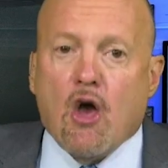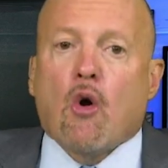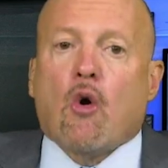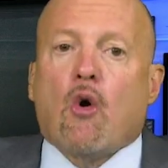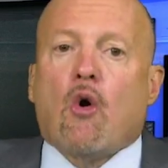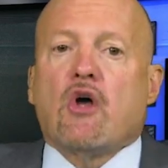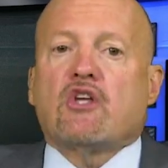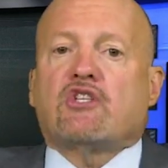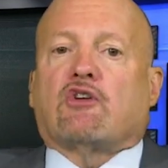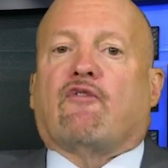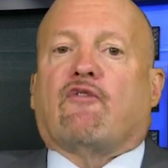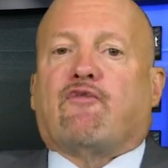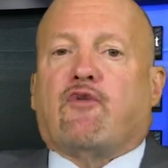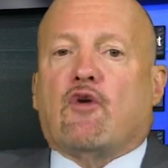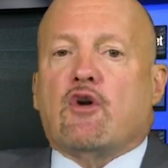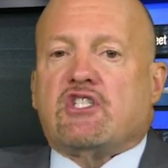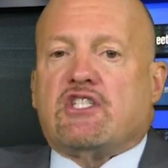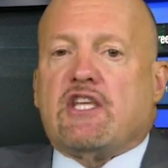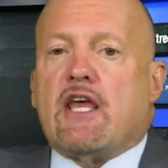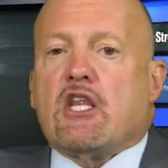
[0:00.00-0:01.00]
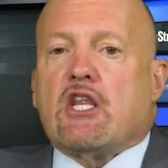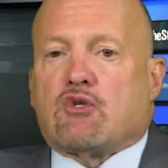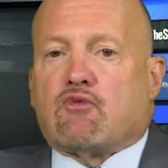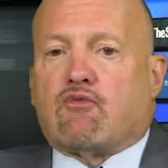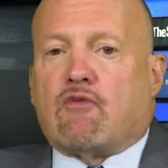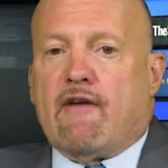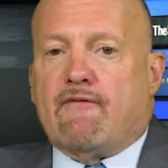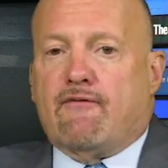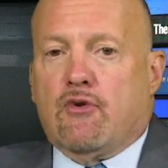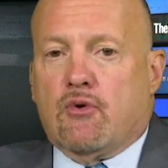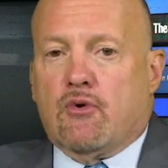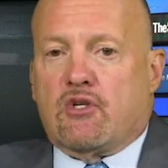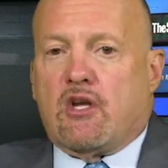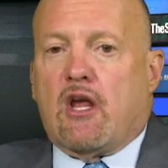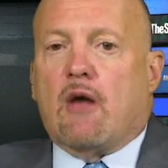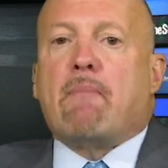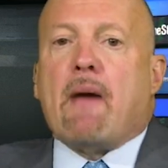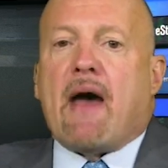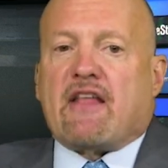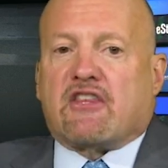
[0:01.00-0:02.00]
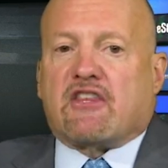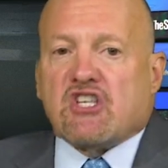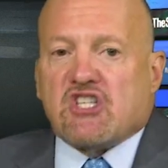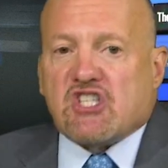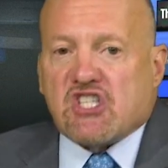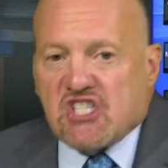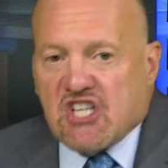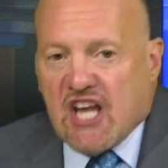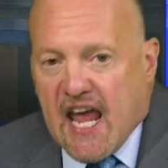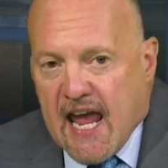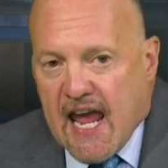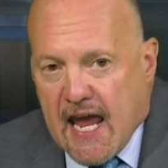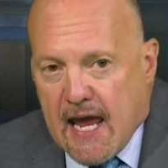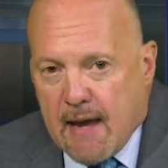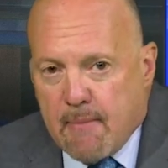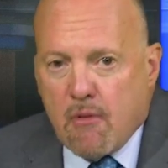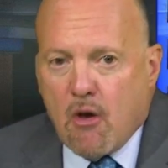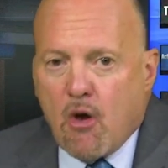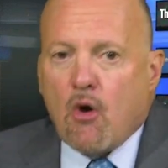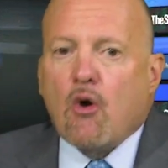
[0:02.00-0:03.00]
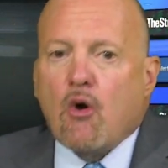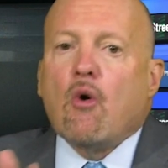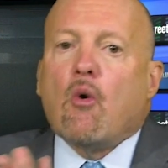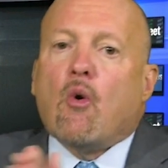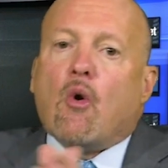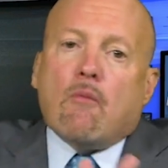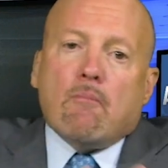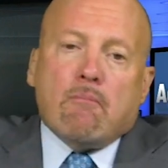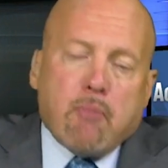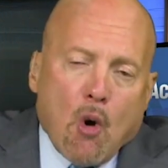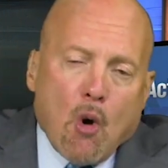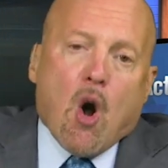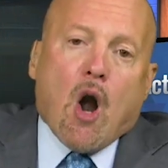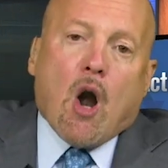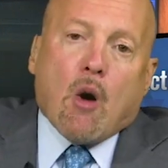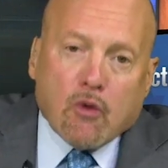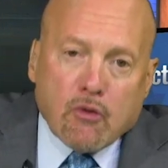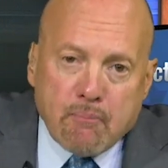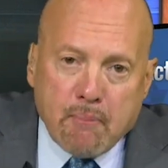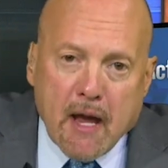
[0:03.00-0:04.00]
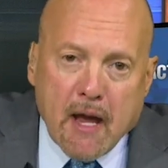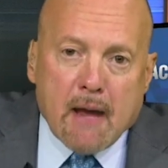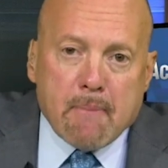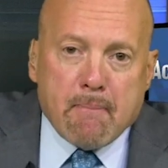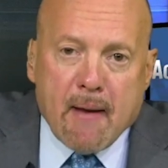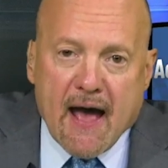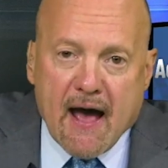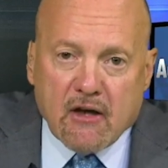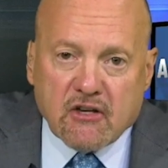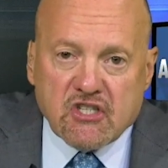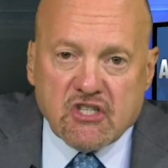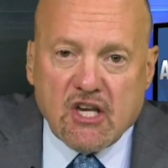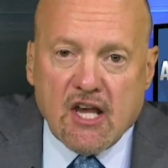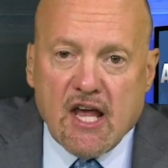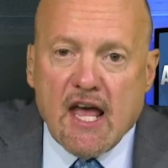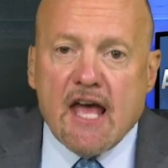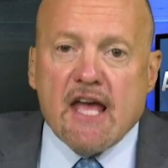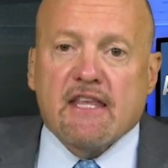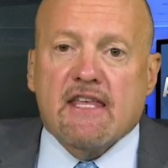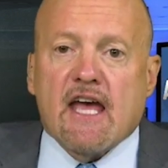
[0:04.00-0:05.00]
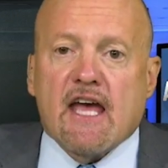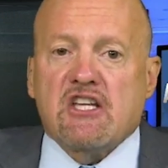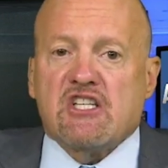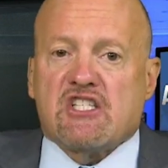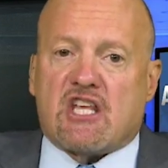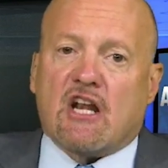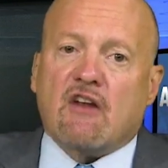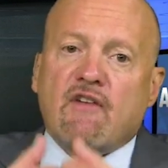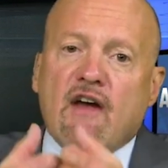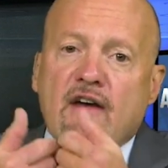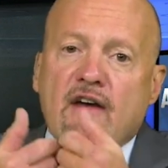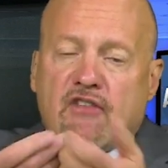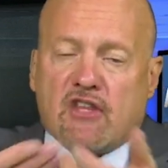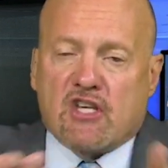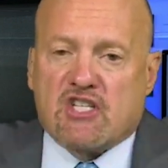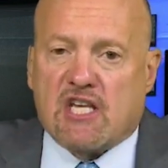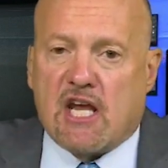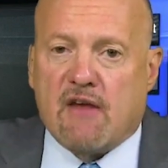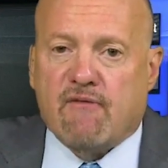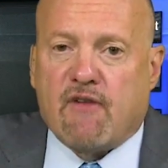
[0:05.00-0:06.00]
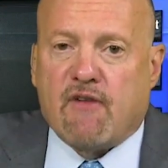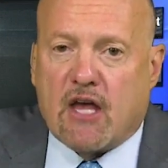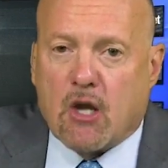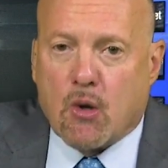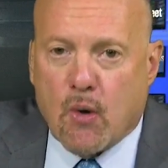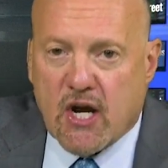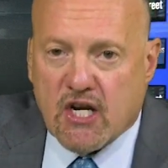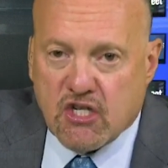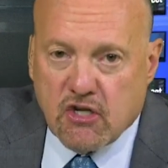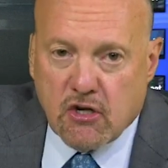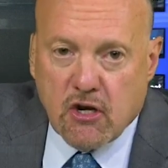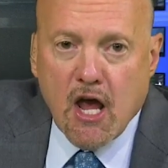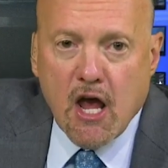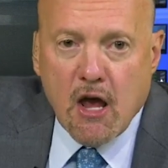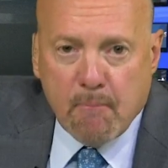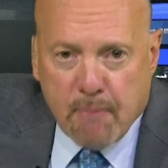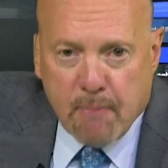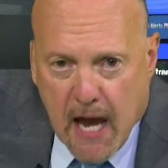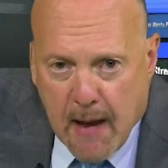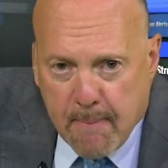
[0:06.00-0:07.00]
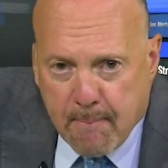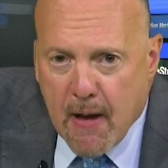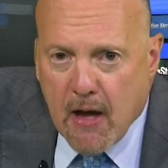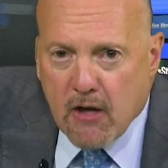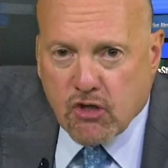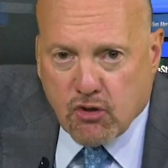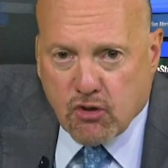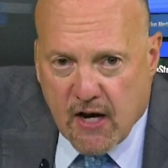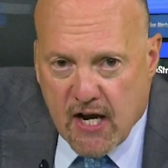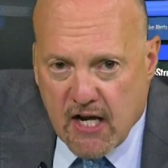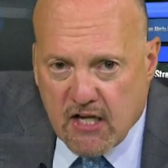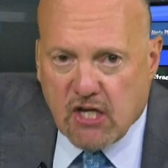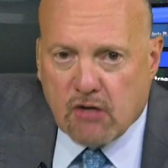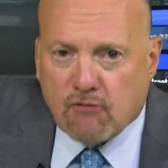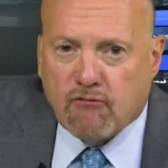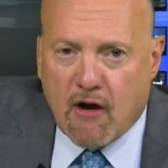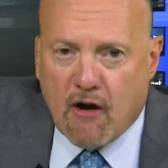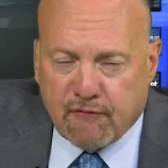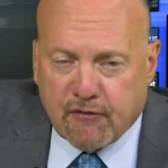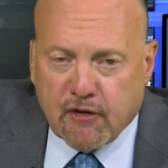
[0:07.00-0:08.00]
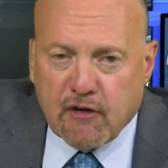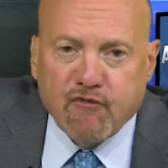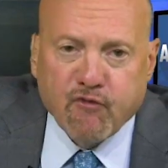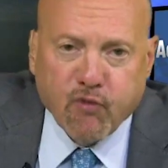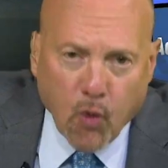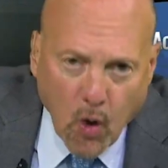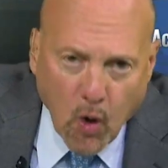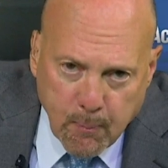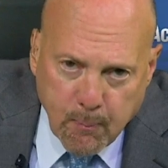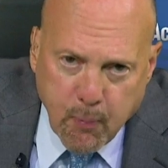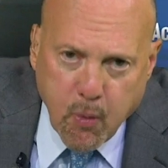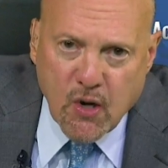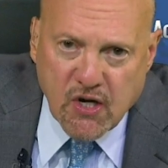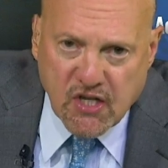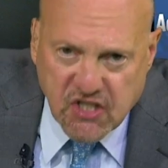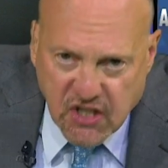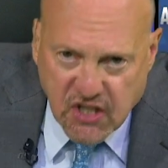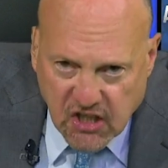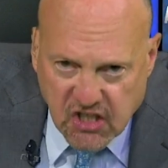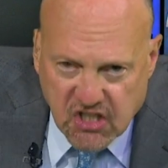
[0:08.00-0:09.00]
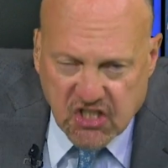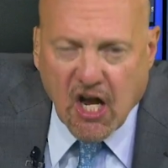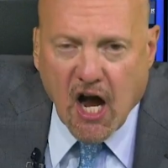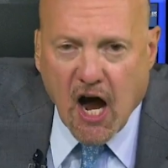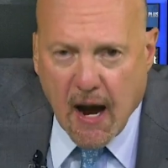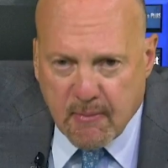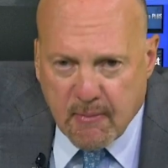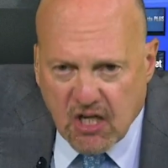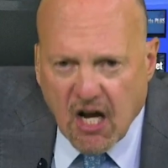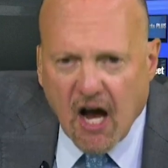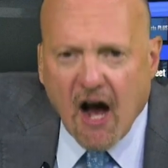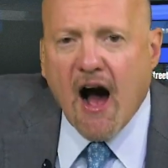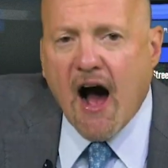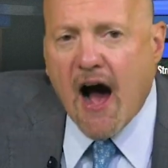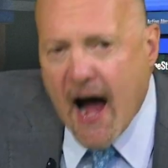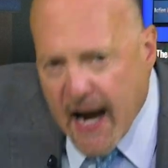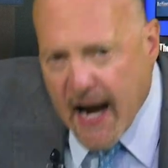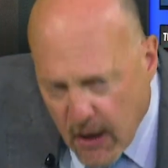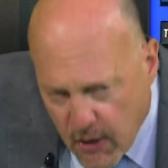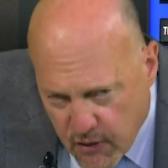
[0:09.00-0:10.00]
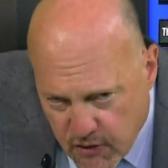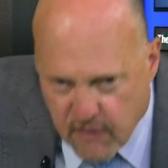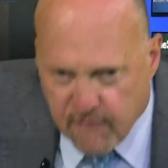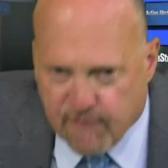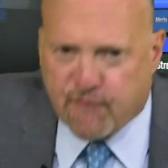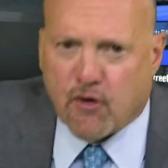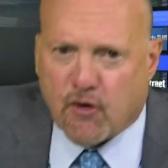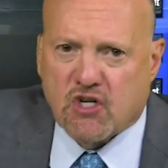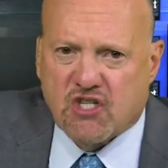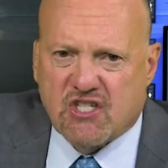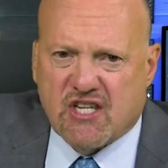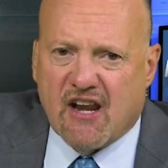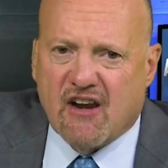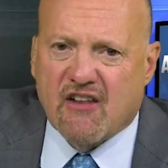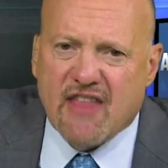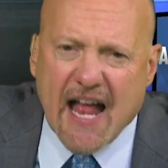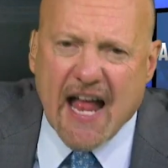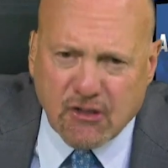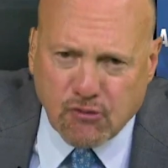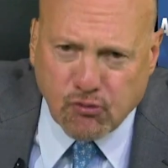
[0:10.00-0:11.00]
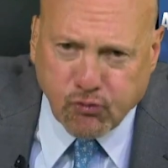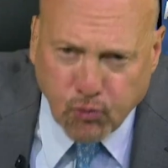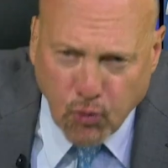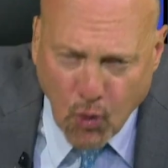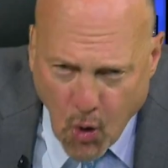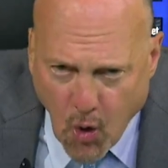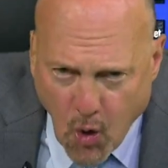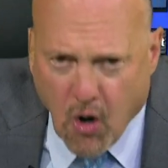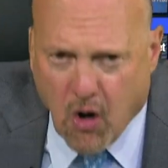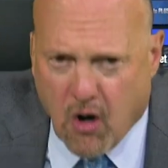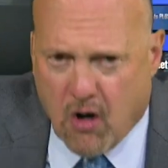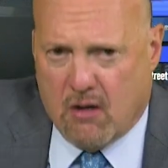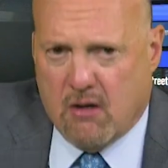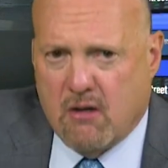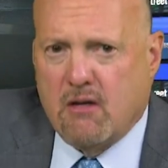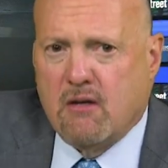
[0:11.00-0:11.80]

Also, First Data's revenues about the same on par with PayPal's. Yet instead of having the same valuation, PayPal trades at roughly 4.6 times higher than First Data. That's wrong.